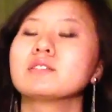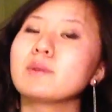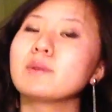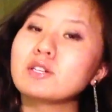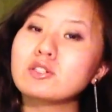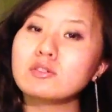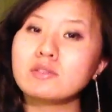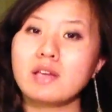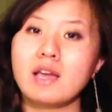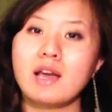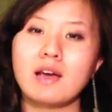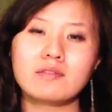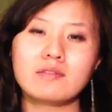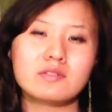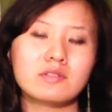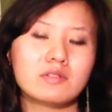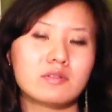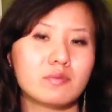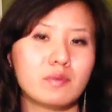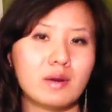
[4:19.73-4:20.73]
especially
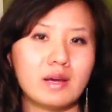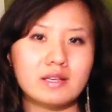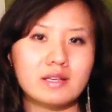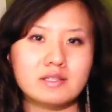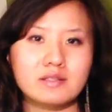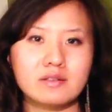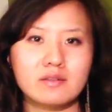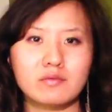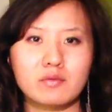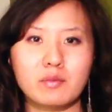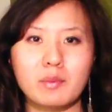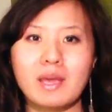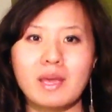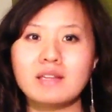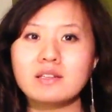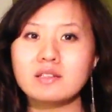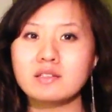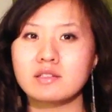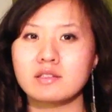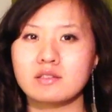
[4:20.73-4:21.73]
after the rise of
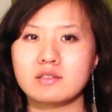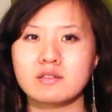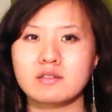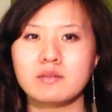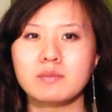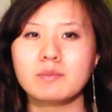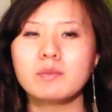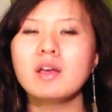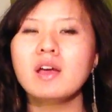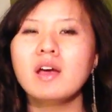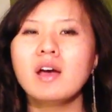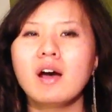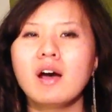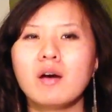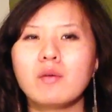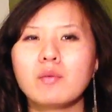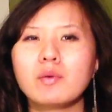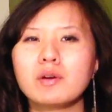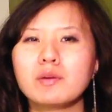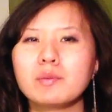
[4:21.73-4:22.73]
Romanticism,
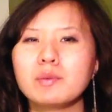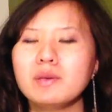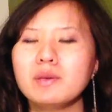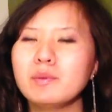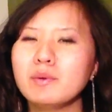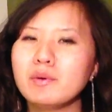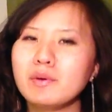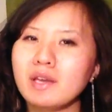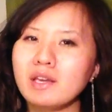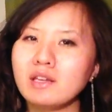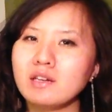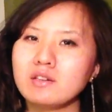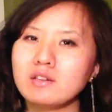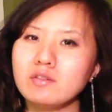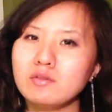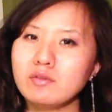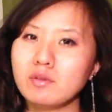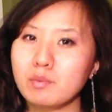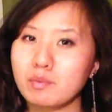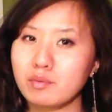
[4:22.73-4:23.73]
where people gained a
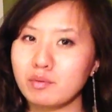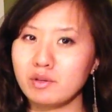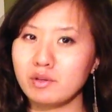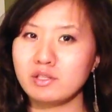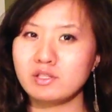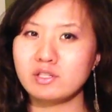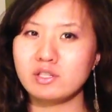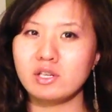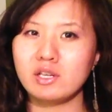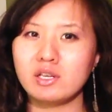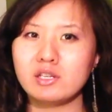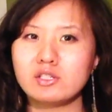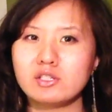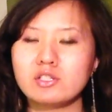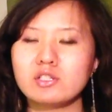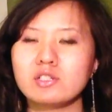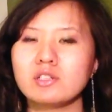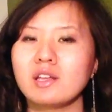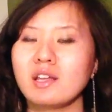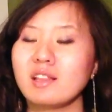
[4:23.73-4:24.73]
new
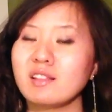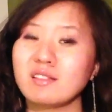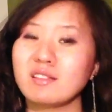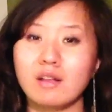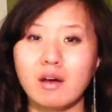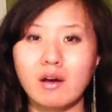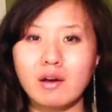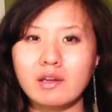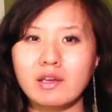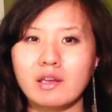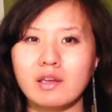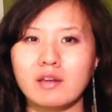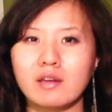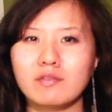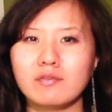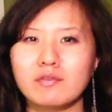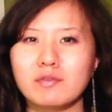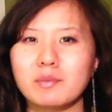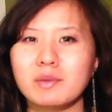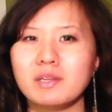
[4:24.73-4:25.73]
appreciation and longing
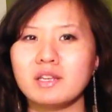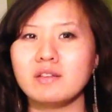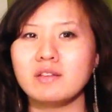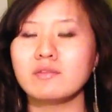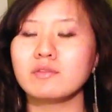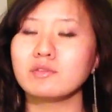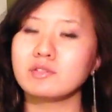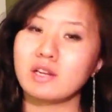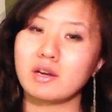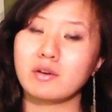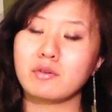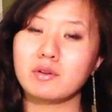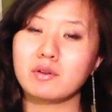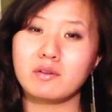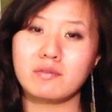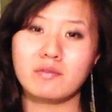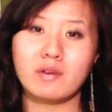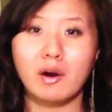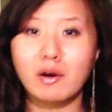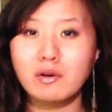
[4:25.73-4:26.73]
for medieval
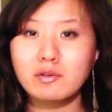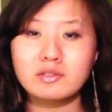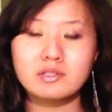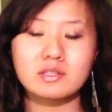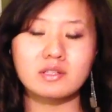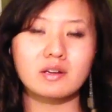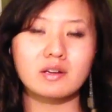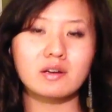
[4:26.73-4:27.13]
decorative arts and